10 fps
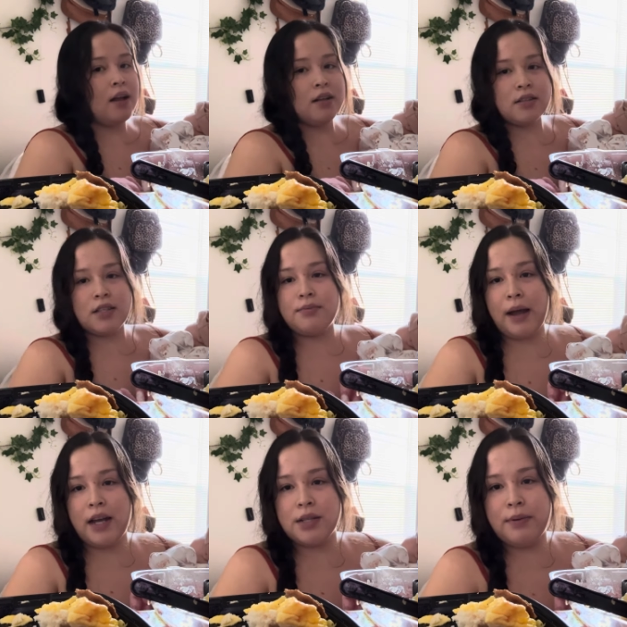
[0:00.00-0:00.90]
This is
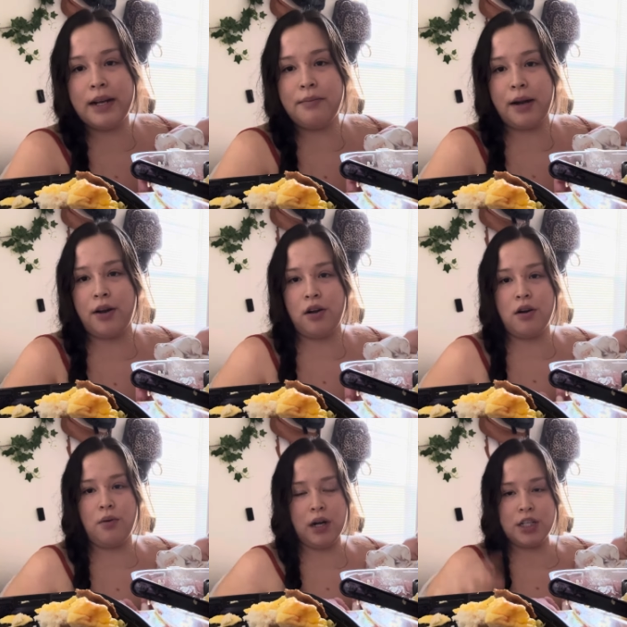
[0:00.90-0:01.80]
my husband and my
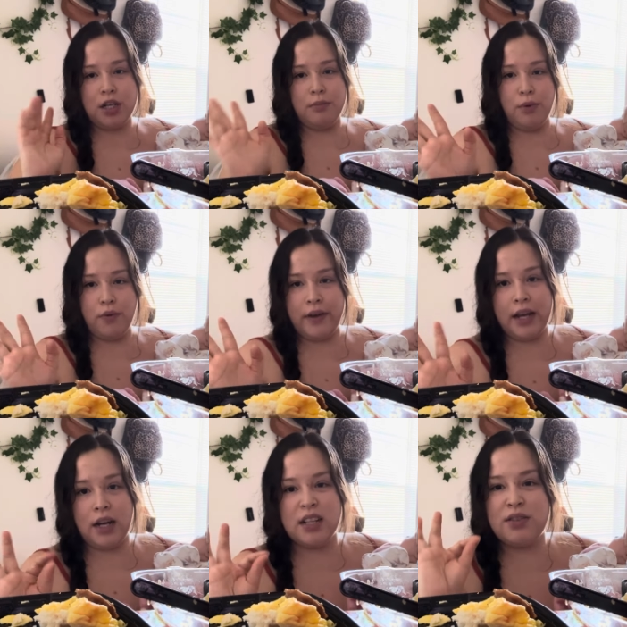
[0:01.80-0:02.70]
daughter watching a movie
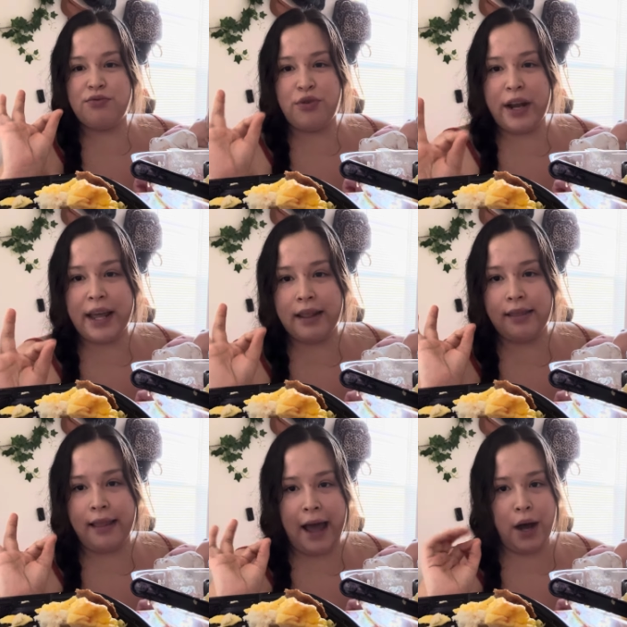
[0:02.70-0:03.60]
and it's
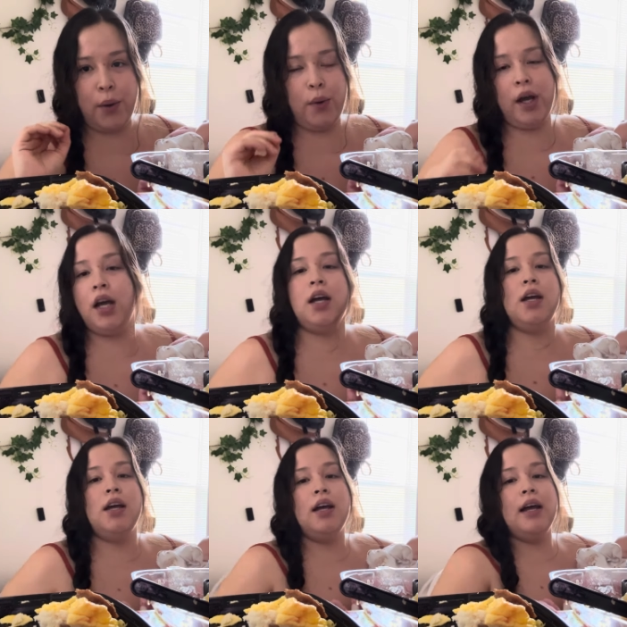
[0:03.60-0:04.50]
freaking loud.
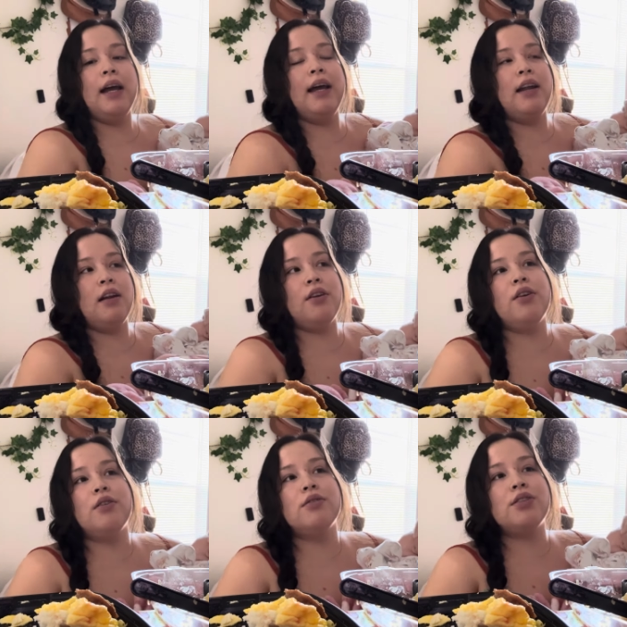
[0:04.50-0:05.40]
And, you
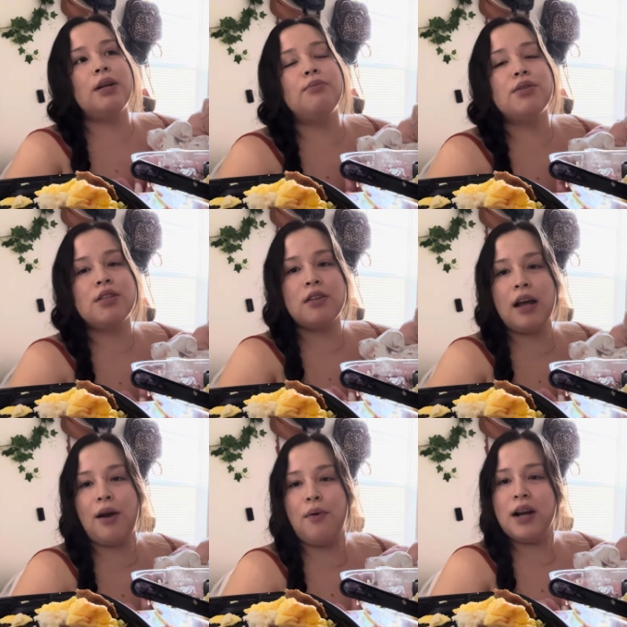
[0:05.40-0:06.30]
know, I'm,
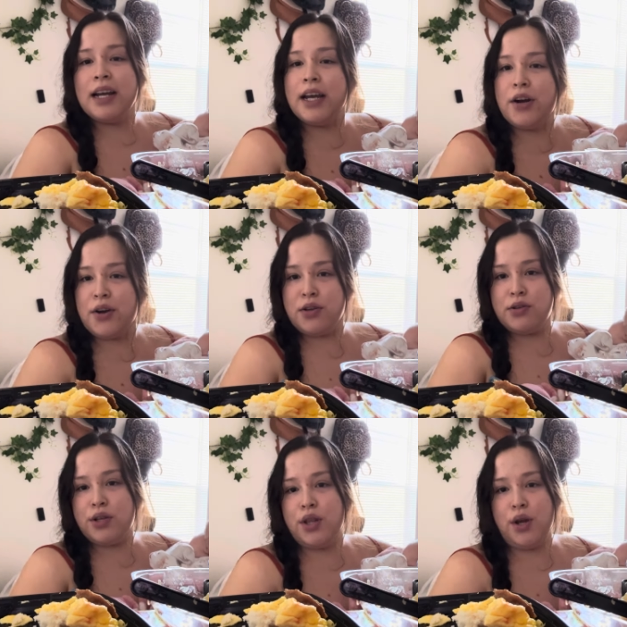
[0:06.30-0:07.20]
I want to get her
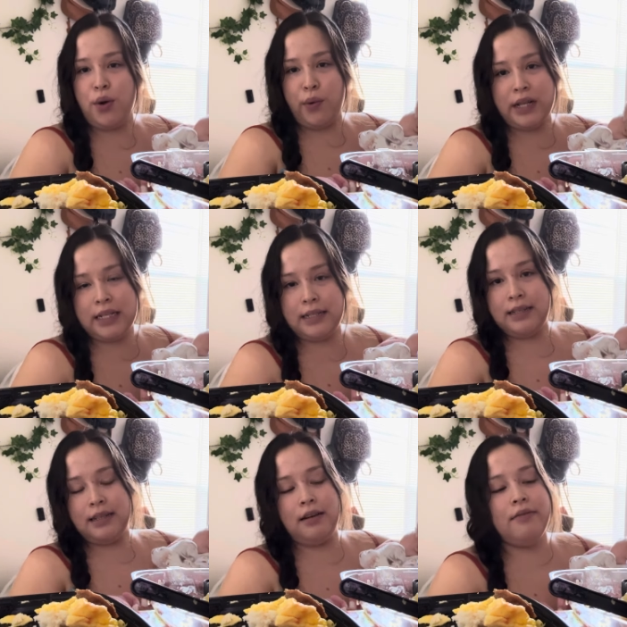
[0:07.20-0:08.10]
used to the noise and
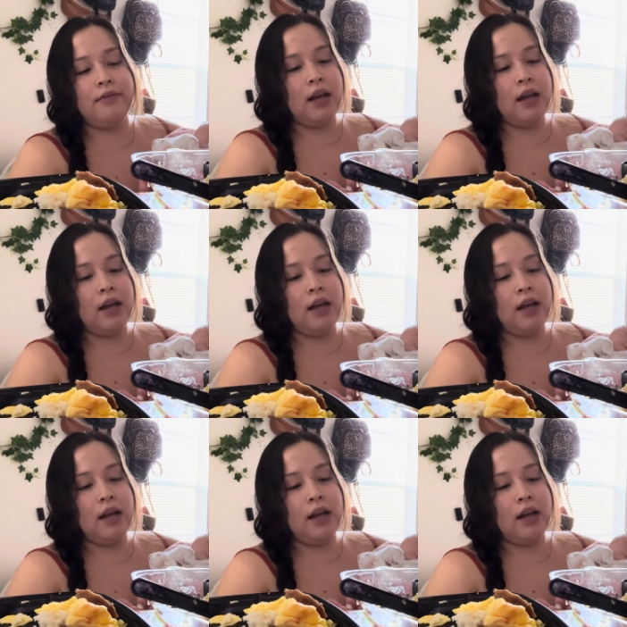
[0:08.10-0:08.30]
stuff.